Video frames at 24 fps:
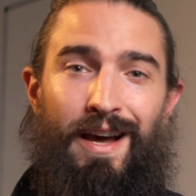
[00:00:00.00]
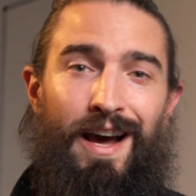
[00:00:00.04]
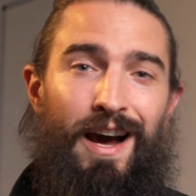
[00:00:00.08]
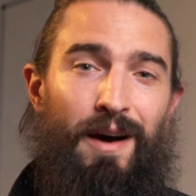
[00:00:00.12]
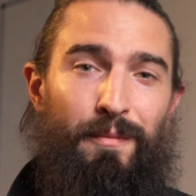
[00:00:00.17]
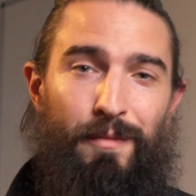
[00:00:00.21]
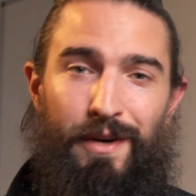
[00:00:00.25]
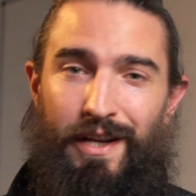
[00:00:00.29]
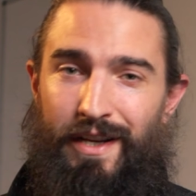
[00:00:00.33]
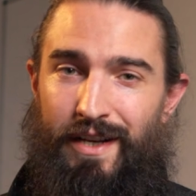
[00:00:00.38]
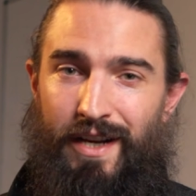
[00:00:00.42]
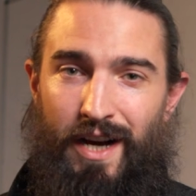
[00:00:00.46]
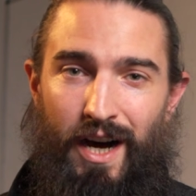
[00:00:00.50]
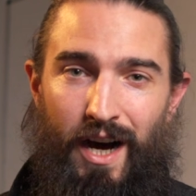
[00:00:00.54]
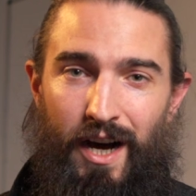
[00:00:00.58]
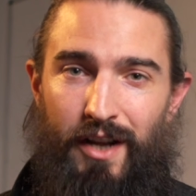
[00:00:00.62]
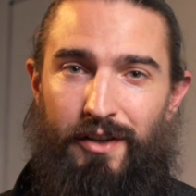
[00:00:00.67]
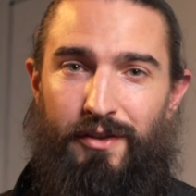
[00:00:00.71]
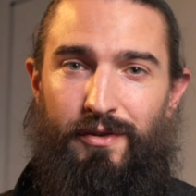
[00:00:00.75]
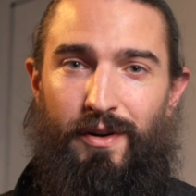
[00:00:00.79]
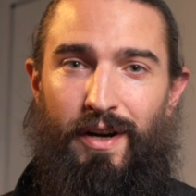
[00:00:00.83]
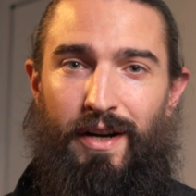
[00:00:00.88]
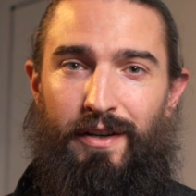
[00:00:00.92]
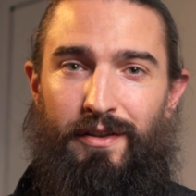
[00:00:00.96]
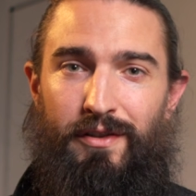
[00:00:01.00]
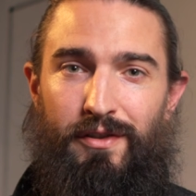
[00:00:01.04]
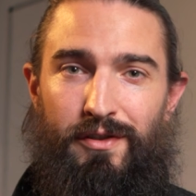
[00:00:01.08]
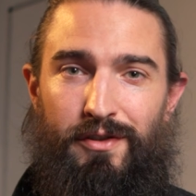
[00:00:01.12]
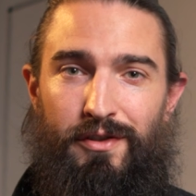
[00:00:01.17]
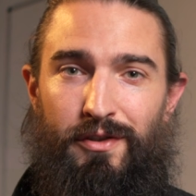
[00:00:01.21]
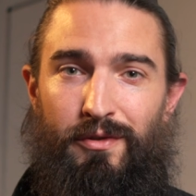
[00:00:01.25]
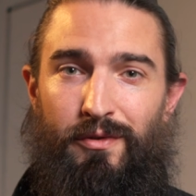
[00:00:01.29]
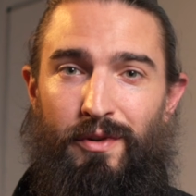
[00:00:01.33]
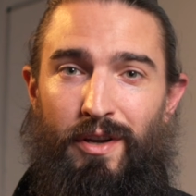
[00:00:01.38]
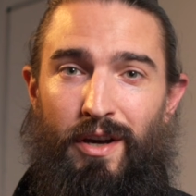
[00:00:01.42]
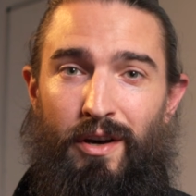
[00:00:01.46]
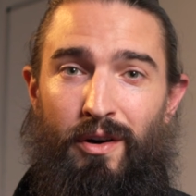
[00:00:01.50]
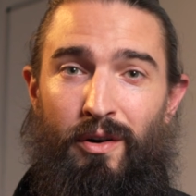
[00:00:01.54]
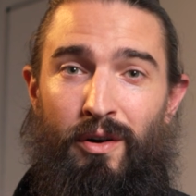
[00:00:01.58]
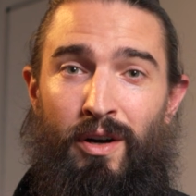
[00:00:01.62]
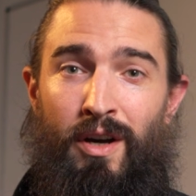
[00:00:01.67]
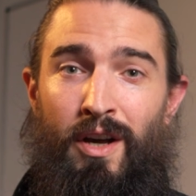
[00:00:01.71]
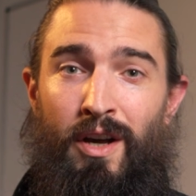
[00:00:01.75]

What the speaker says: how many contractors you know,